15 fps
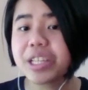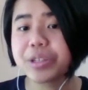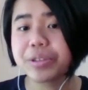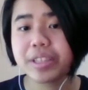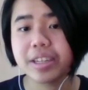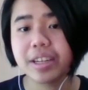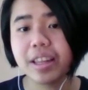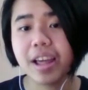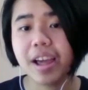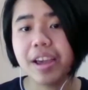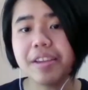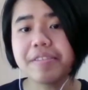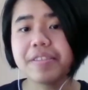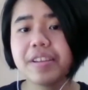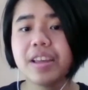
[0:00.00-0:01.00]
into their
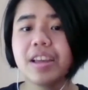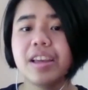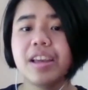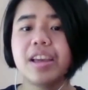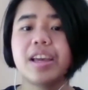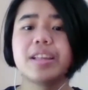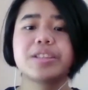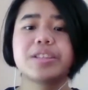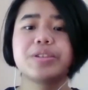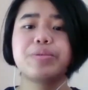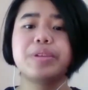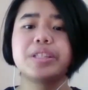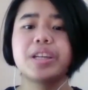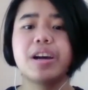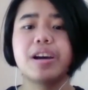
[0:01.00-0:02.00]
life. And so
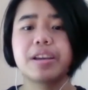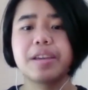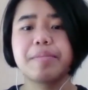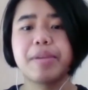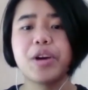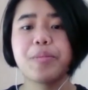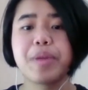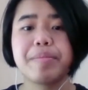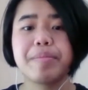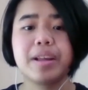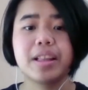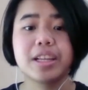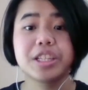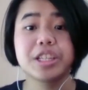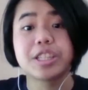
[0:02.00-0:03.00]
we're talking about
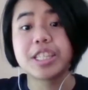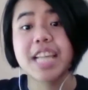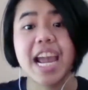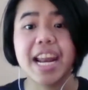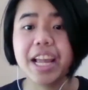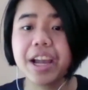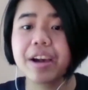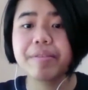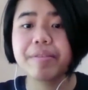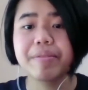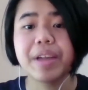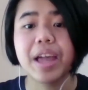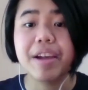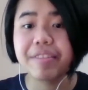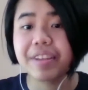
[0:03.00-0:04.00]
maybe like just standing up
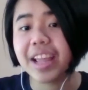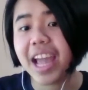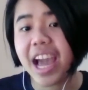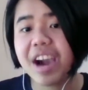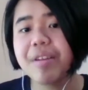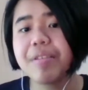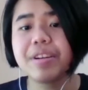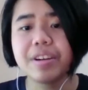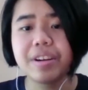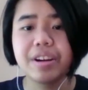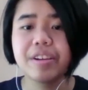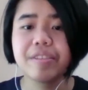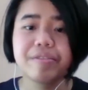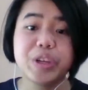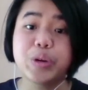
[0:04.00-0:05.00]
every hour
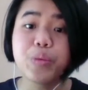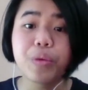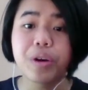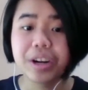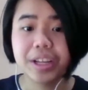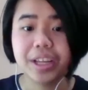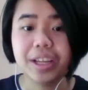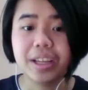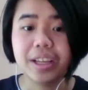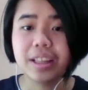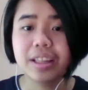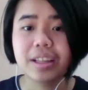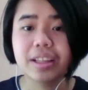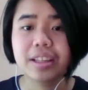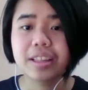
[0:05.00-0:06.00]
of you mm-hmm. working,
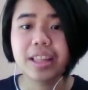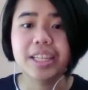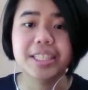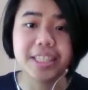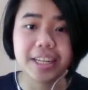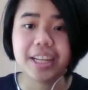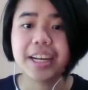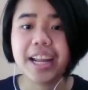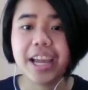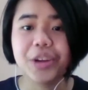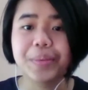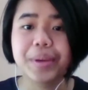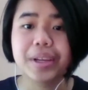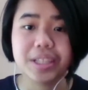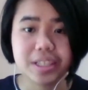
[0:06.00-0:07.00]
like sitting
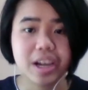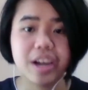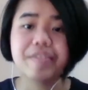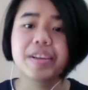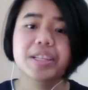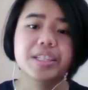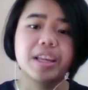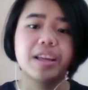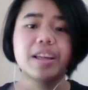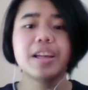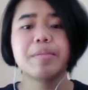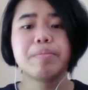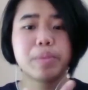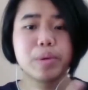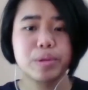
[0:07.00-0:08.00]
down, because obviously
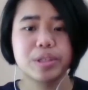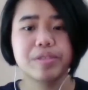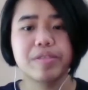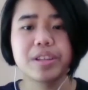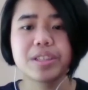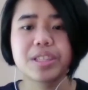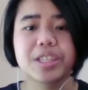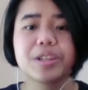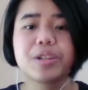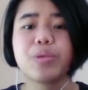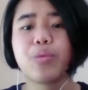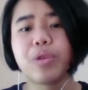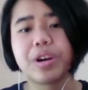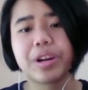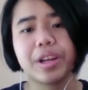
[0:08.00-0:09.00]
most of us
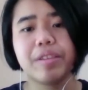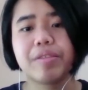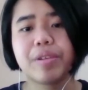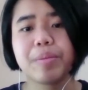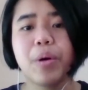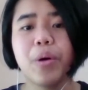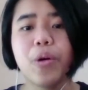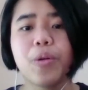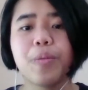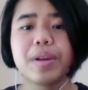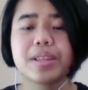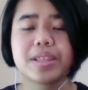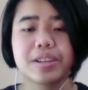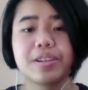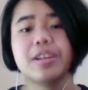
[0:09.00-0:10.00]
still working from home.
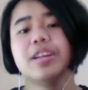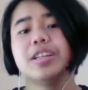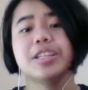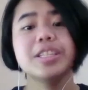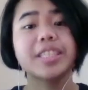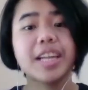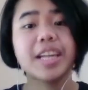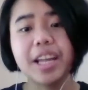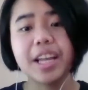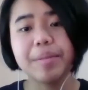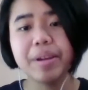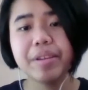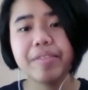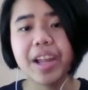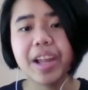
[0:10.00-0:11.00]
And so just standing up
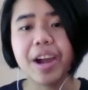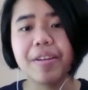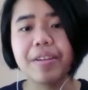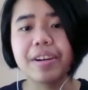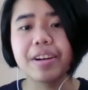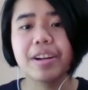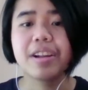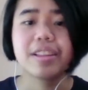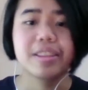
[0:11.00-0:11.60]
every hour,